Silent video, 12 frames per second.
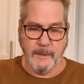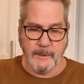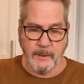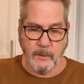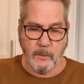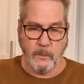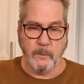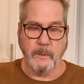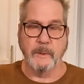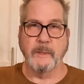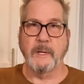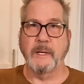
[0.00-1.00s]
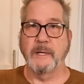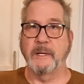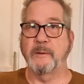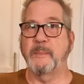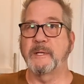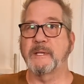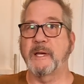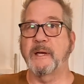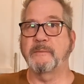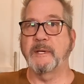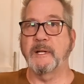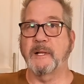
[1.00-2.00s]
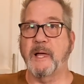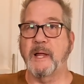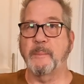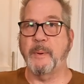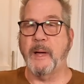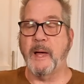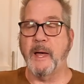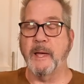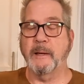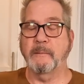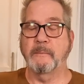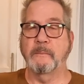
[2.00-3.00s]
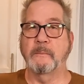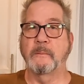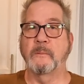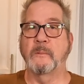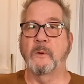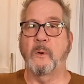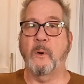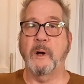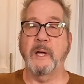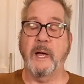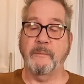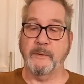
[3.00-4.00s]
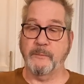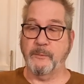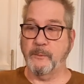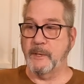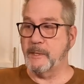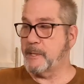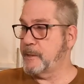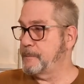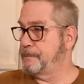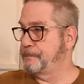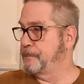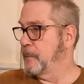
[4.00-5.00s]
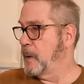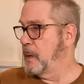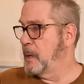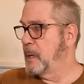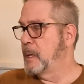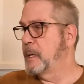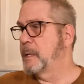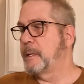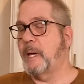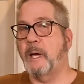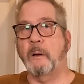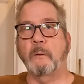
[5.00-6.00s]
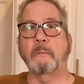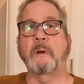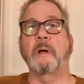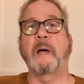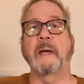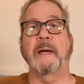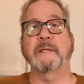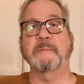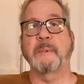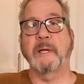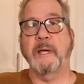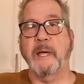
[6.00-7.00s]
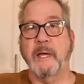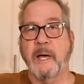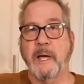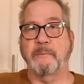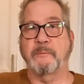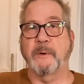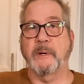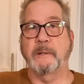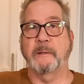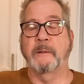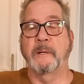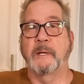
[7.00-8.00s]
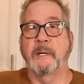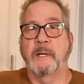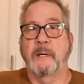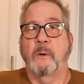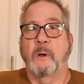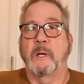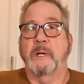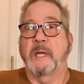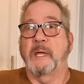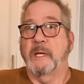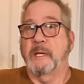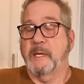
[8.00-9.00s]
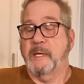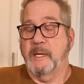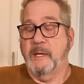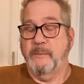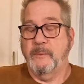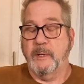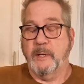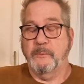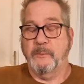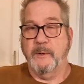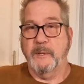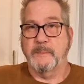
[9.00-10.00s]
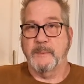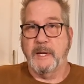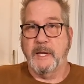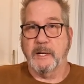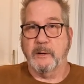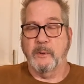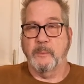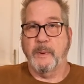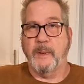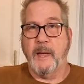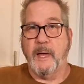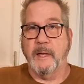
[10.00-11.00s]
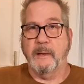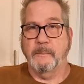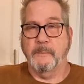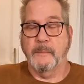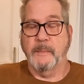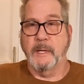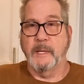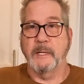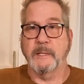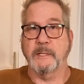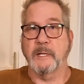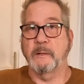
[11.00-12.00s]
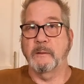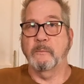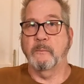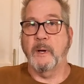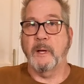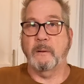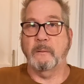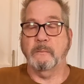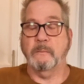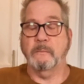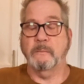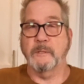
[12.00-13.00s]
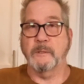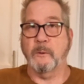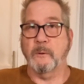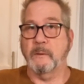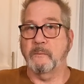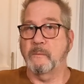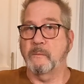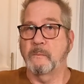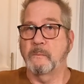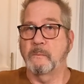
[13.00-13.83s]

So it either means I have to eat a lot of pie or I have to freeze it. Now, I asked my AI friend if you can freeze banana cream pie, and it said, well, sort of,